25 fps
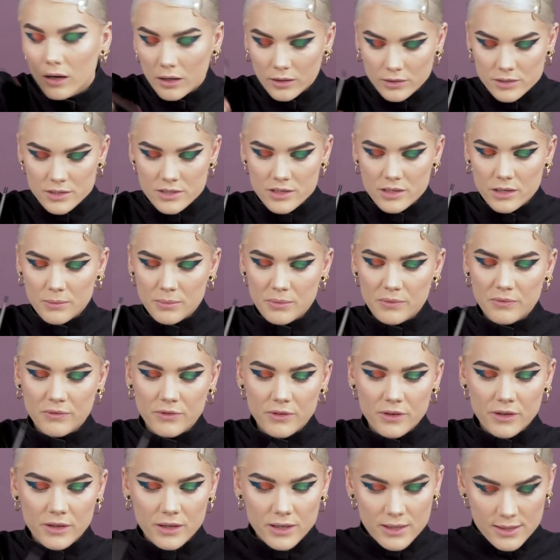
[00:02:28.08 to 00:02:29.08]
on top
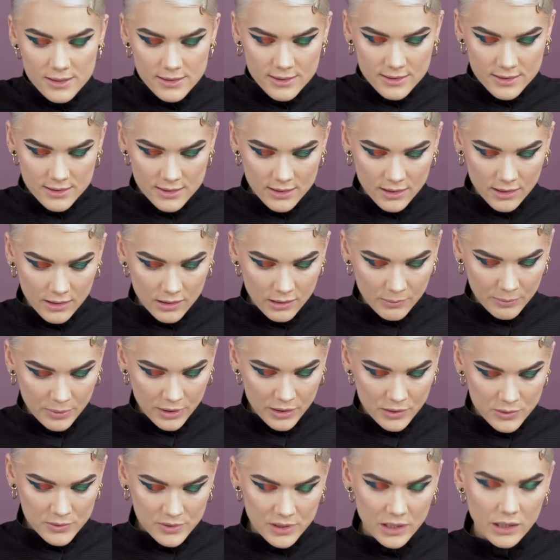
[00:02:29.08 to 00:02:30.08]
of this, I'll be
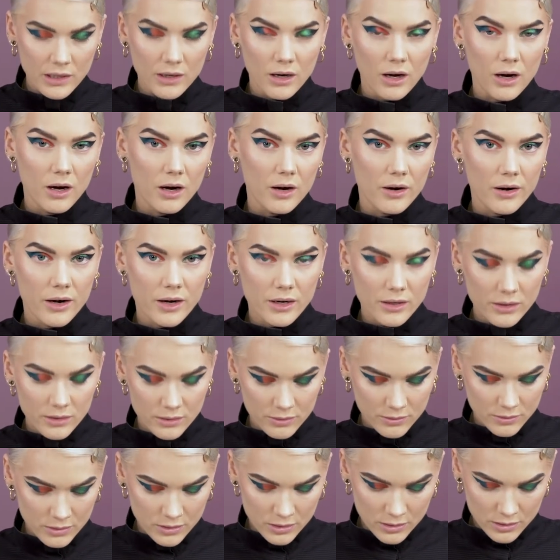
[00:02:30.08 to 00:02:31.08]
using
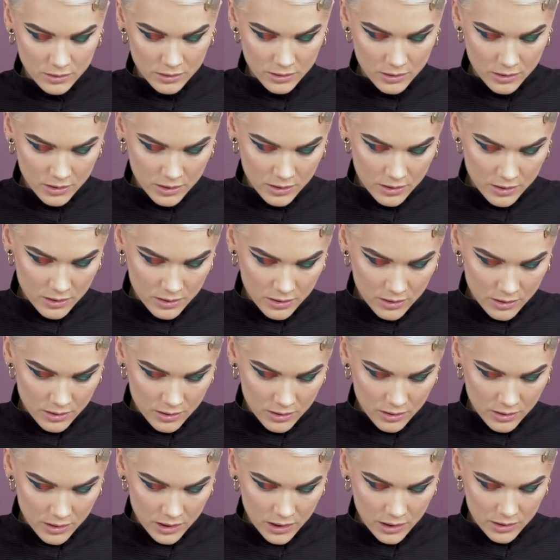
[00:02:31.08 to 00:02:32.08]
Aura.
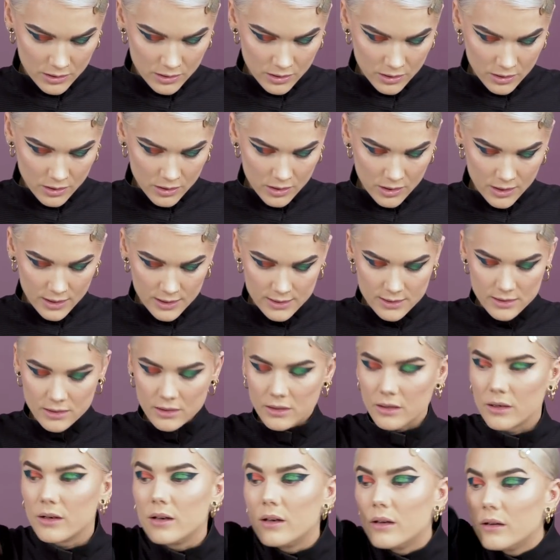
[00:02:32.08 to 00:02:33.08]
And Aura is
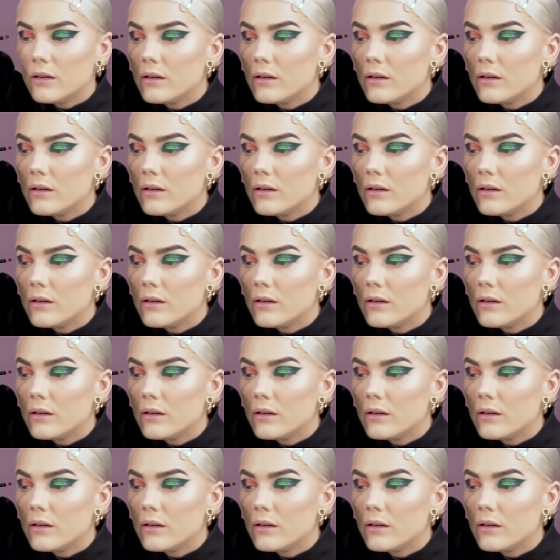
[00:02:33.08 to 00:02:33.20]
a